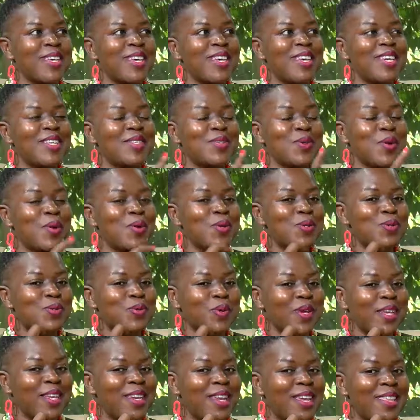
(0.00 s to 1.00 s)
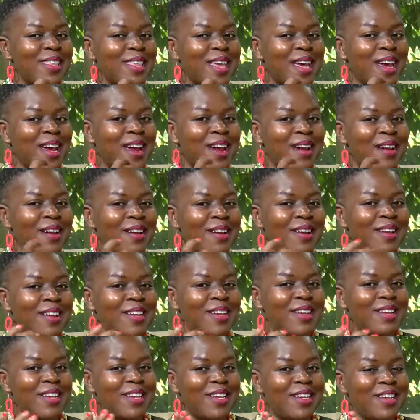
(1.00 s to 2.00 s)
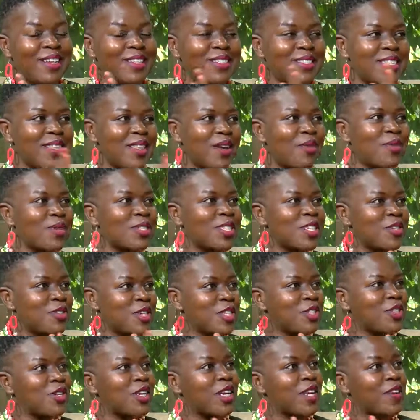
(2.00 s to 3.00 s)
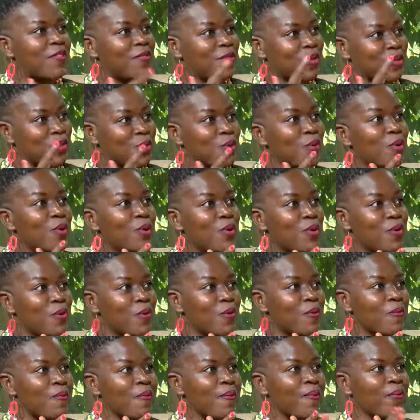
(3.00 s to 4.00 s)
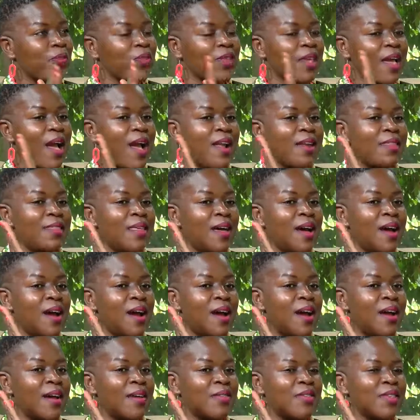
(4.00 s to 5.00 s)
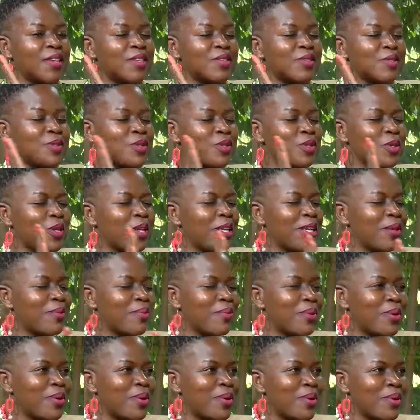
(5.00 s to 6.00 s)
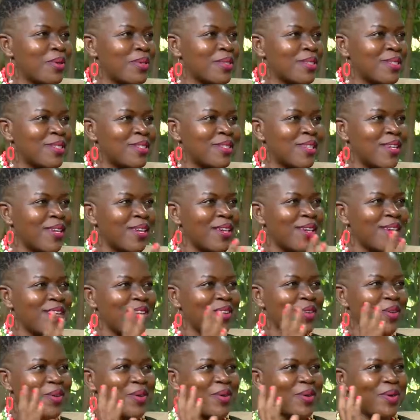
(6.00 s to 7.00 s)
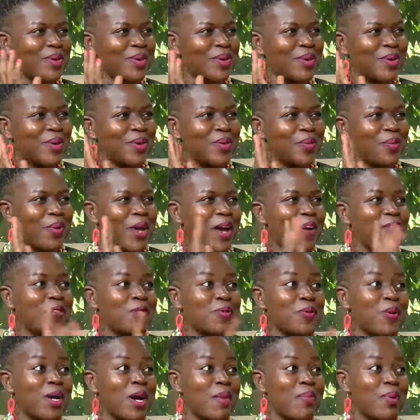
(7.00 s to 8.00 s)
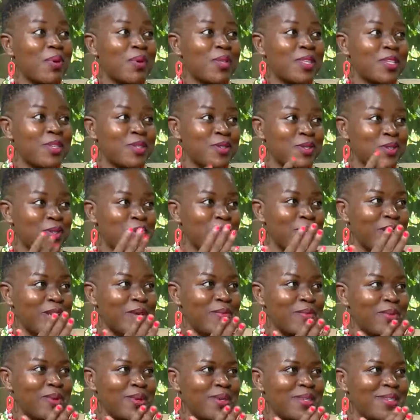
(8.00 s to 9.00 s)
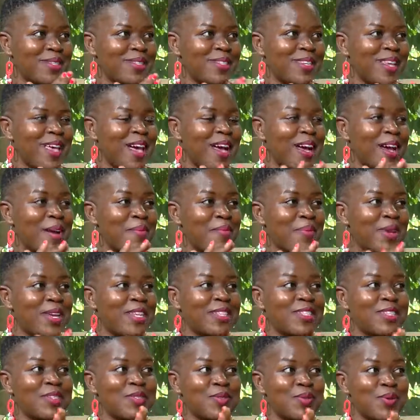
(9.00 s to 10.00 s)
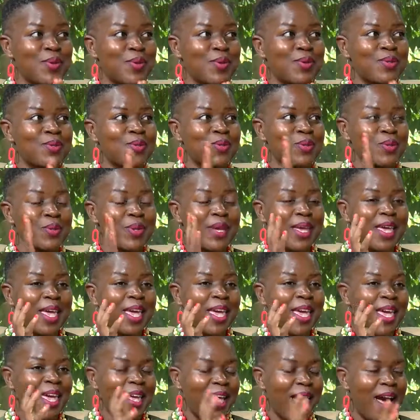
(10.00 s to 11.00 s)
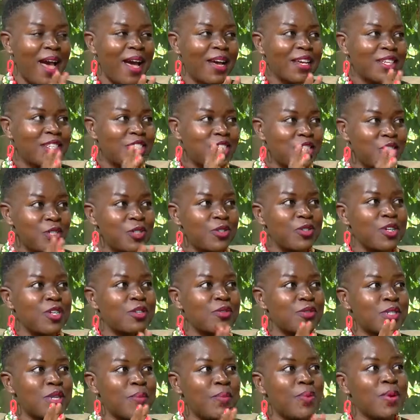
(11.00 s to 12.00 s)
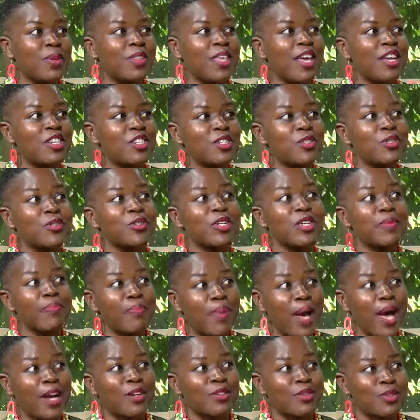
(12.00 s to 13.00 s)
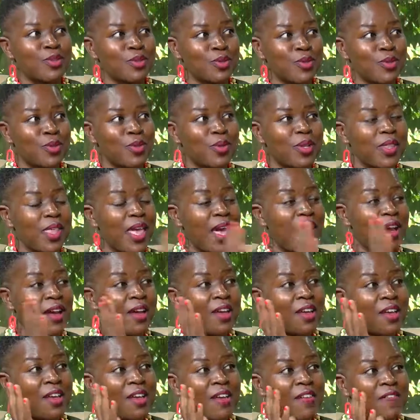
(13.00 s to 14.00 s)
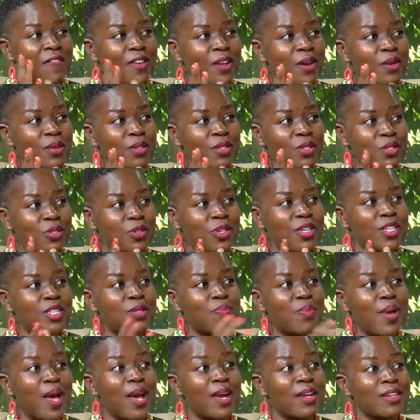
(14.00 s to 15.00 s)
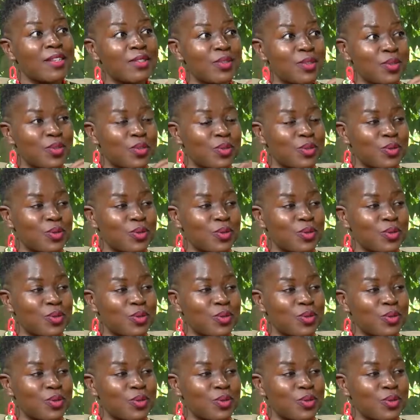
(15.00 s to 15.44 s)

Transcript: it's also the concentration levels go low. Yes. And the social labels, you know, we have to work about the social labels, campaigns in schools to children, to support their children back to school, their fellow students back to school,